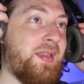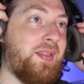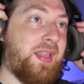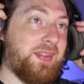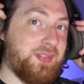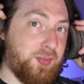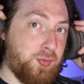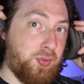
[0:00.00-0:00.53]

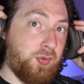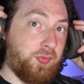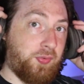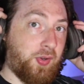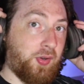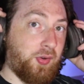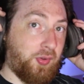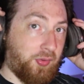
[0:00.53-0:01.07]
That's a cool
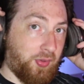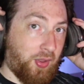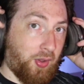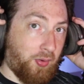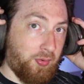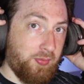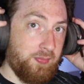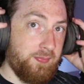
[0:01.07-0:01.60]
photo
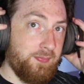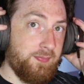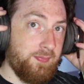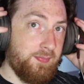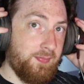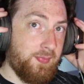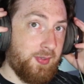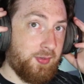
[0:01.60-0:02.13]
though.
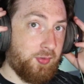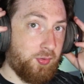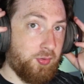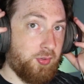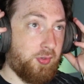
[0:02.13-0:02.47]
It's